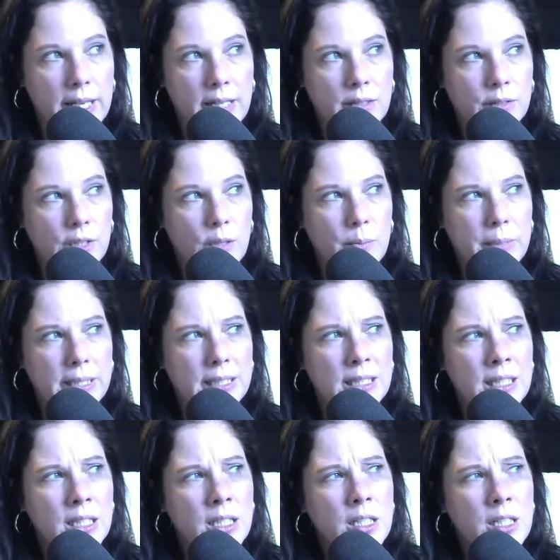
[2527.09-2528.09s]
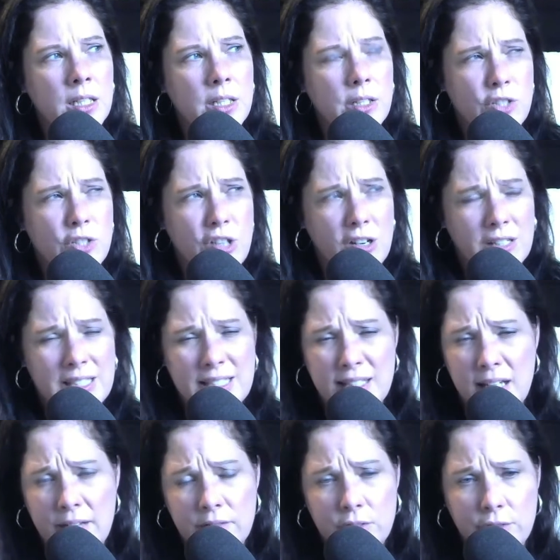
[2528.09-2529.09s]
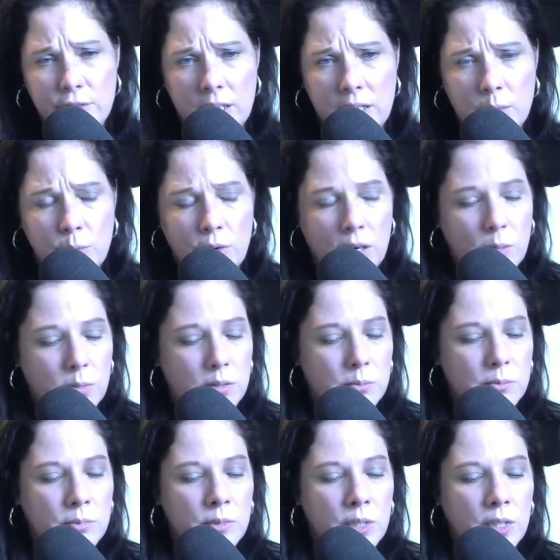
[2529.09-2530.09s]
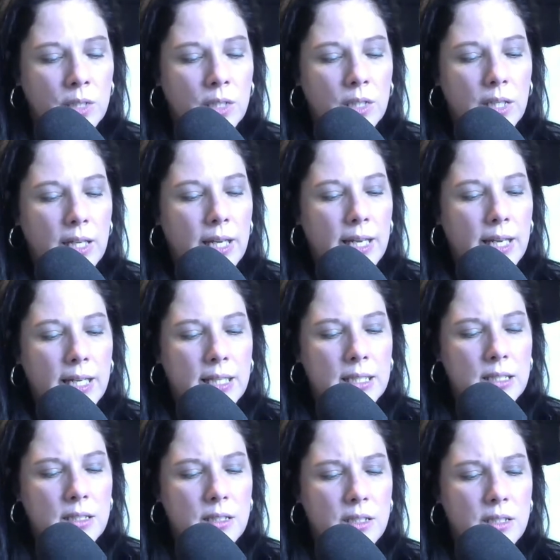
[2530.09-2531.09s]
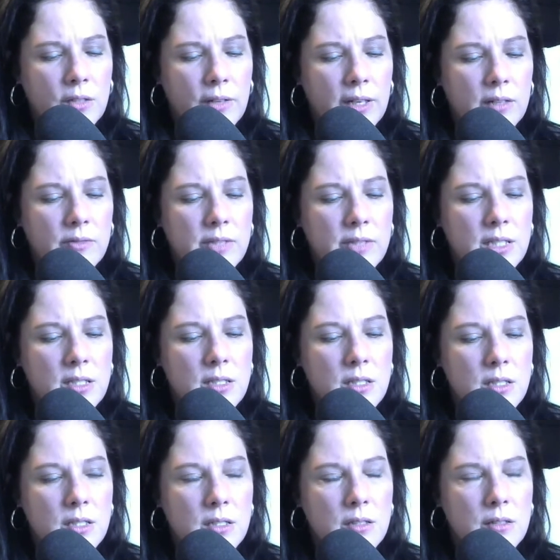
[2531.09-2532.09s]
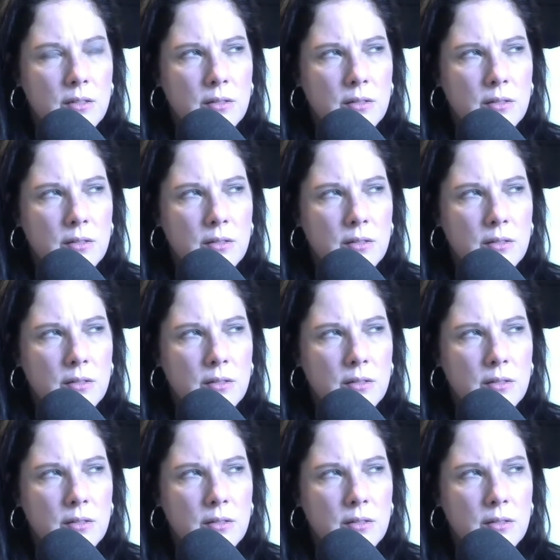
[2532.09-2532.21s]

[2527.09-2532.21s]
I don't know, but you know, Charlie did have a drinking problem, and you know, Elvis